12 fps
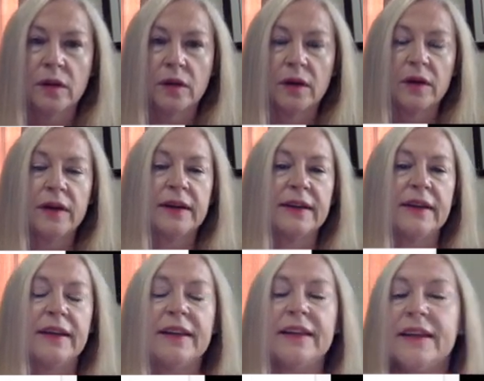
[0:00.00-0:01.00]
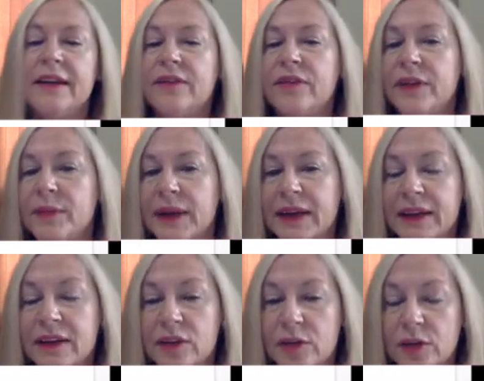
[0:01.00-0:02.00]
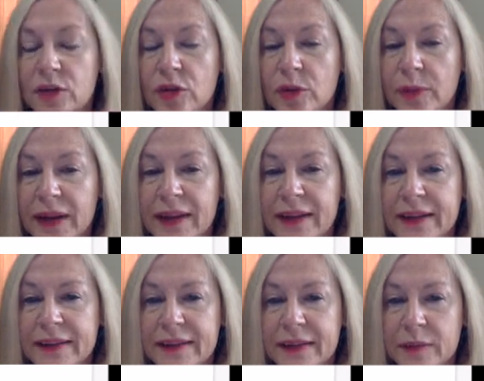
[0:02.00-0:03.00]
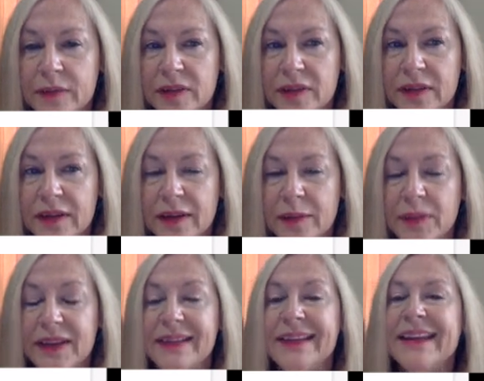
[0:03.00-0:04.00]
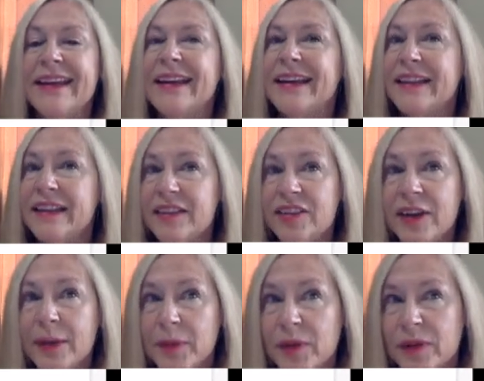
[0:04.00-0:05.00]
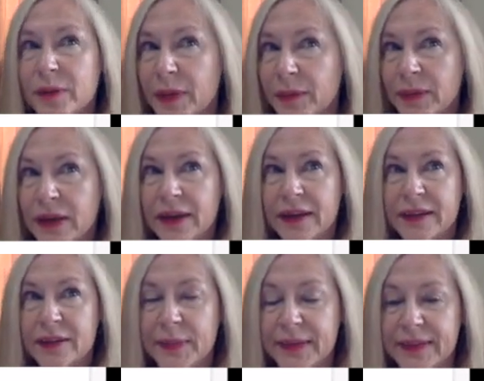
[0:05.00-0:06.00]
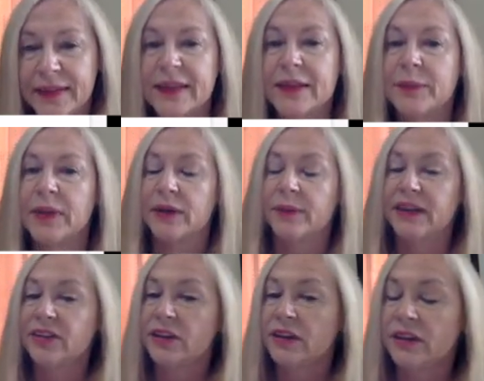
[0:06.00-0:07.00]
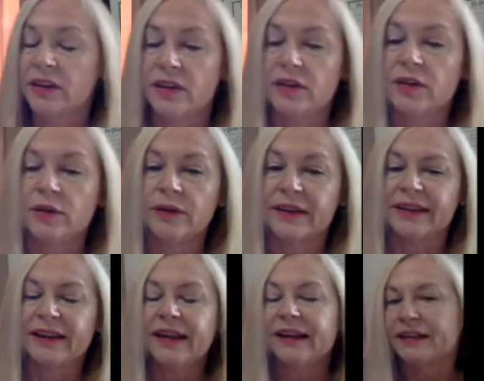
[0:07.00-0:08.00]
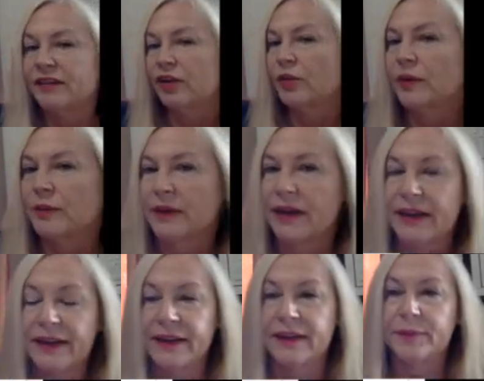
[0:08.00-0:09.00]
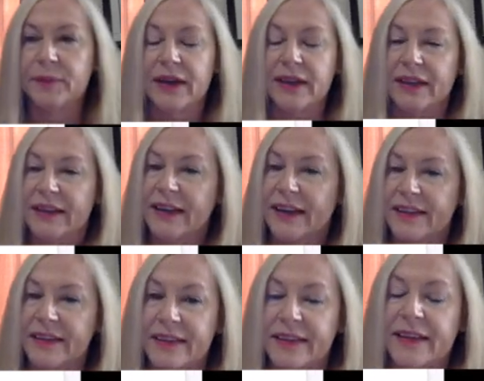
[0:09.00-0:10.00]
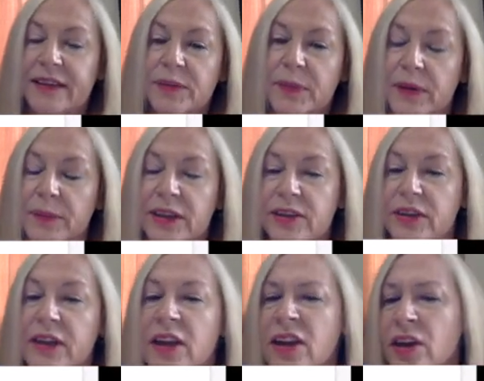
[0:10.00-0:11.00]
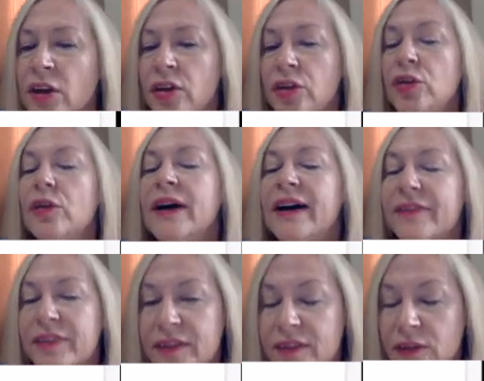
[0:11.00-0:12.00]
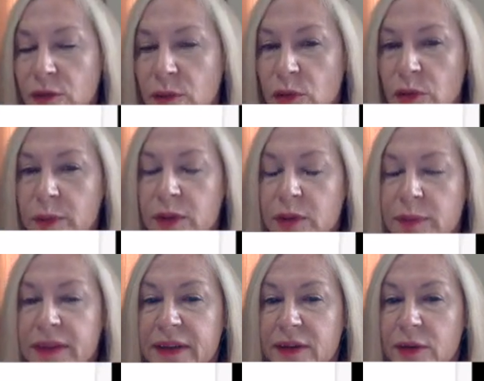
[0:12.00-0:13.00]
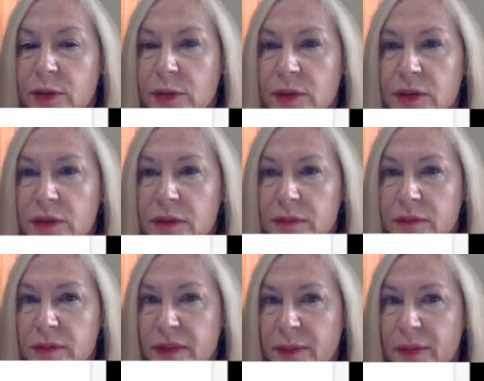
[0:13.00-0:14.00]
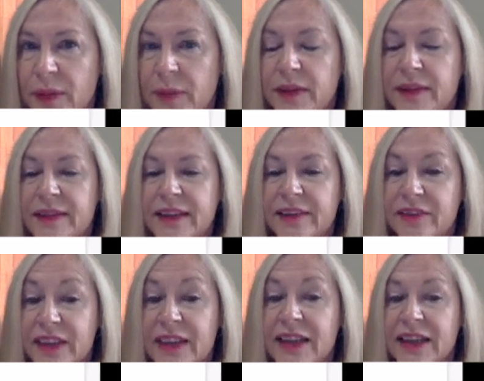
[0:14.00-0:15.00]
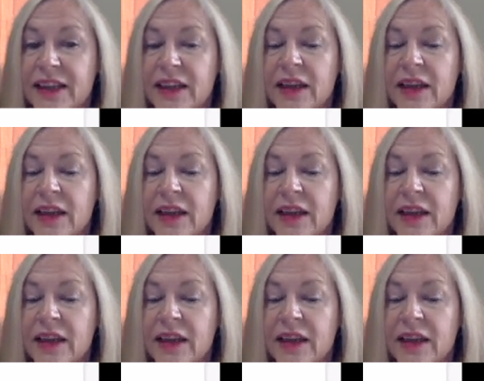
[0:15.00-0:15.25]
All right, and then if we make a normality assumption, I mean, in this chapter in Amemiya, it's basically parametric, and a lot of Tobit model analysis is parametric. You don't have to assume normal, but normal sometimes is convenient,